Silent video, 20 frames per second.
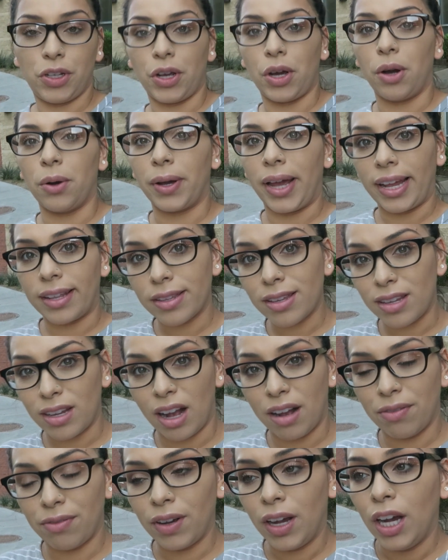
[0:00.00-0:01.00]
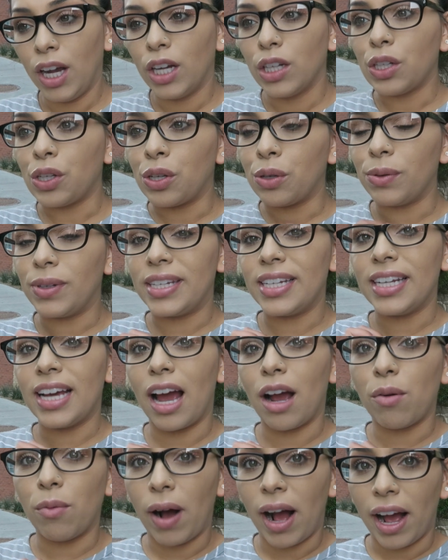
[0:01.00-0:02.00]
to go get stuff to
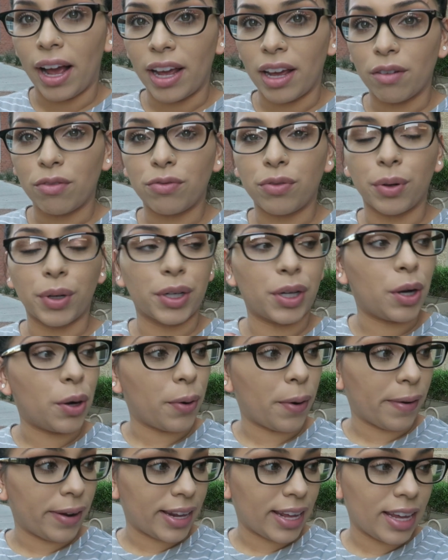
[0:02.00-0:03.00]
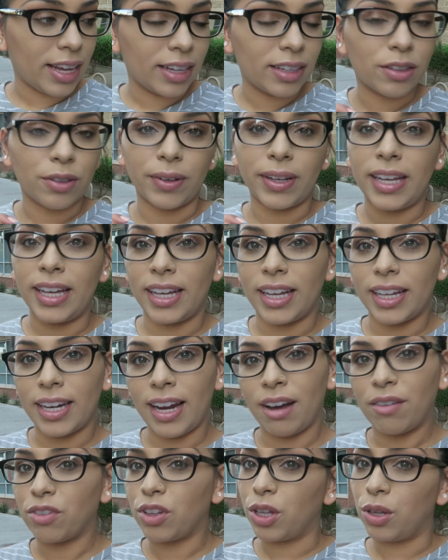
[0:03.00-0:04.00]
DIY for Cody so he can
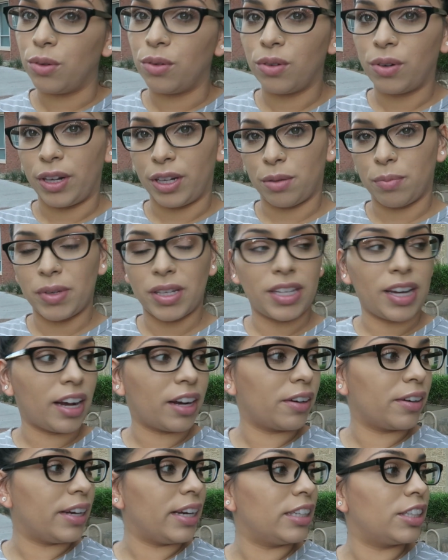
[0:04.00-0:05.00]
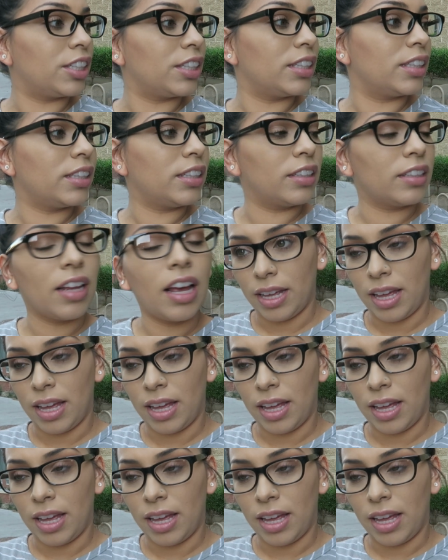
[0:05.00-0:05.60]
have cute Christmas decorations